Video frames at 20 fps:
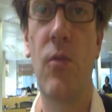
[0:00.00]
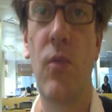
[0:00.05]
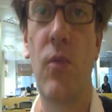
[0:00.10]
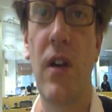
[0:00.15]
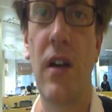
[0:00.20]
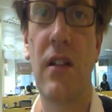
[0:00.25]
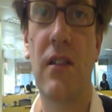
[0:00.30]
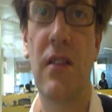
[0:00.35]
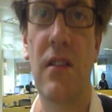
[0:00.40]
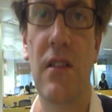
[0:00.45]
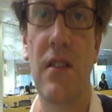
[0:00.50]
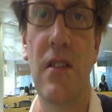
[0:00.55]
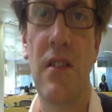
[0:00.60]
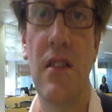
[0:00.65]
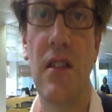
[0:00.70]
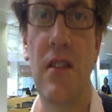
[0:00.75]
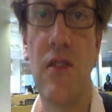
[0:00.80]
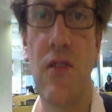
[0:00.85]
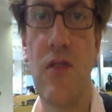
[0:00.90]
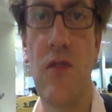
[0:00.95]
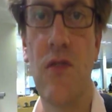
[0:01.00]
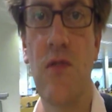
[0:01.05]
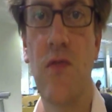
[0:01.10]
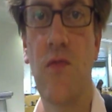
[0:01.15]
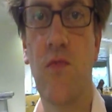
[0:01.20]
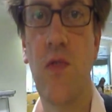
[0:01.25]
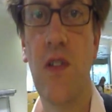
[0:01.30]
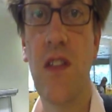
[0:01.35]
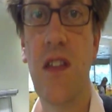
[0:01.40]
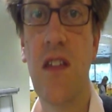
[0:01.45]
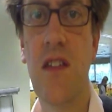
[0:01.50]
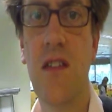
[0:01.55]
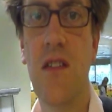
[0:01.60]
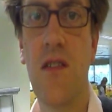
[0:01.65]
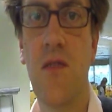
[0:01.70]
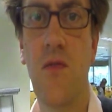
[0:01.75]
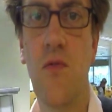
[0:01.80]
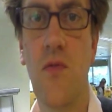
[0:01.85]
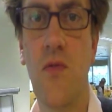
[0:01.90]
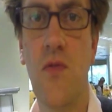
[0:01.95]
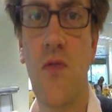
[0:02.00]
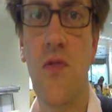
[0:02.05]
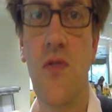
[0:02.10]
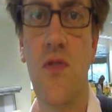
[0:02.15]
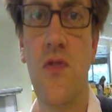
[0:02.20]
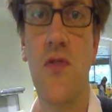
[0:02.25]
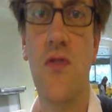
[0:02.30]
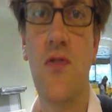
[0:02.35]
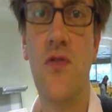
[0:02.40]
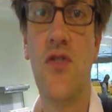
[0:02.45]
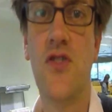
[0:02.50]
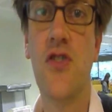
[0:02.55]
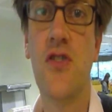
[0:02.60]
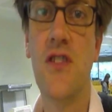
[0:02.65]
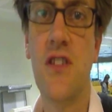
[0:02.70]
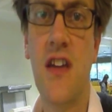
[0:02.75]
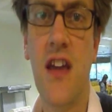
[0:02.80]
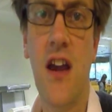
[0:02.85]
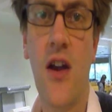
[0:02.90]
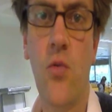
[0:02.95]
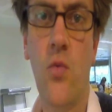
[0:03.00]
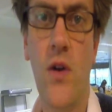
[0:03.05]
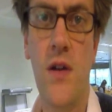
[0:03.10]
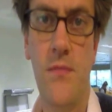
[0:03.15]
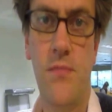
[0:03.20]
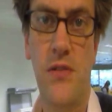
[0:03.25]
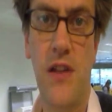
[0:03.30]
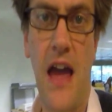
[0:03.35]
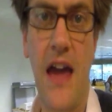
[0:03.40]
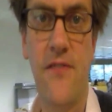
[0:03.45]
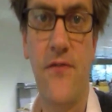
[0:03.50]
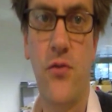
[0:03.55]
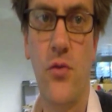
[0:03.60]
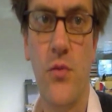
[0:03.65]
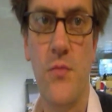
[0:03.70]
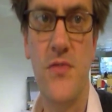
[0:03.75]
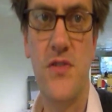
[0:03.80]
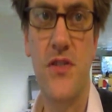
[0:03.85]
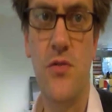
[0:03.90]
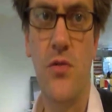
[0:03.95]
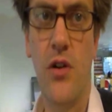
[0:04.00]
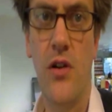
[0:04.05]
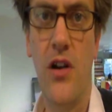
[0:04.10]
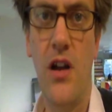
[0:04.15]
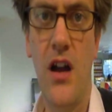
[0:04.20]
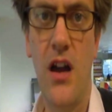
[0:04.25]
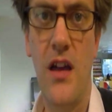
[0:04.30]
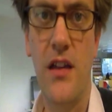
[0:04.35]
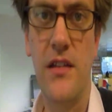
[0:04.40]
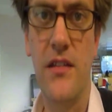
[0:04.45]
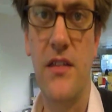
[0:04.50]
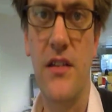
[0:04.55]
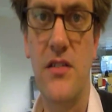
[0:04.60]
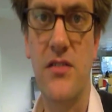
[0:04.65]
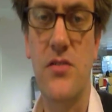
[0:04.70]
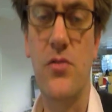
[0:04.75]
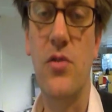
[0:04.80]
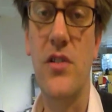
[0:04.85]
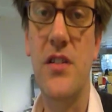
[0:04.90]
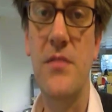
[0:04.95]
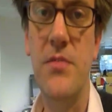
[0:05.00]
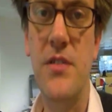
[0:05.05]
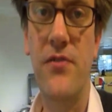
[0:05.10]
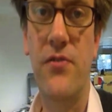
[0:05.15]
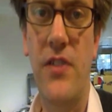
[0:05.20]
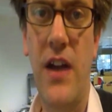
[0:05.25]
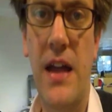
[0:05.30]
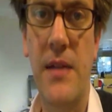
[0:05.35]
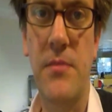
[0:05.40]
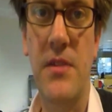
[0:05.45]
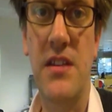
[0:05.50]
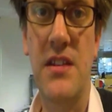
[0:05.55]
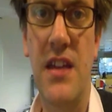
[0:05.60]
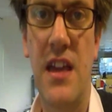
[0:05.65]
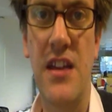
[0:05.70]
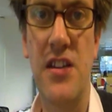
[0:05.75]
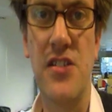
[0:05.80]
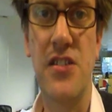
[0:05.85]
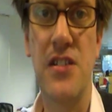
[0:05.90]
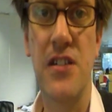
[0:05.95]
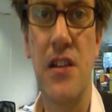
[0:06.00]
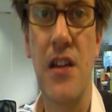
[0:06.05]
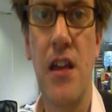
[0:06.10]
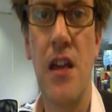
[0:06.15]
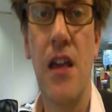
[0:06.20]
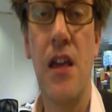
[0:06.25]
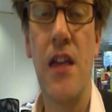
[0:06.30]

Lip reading: Well, you shouldn't care what platforms you are on. There's going to be fragmentation.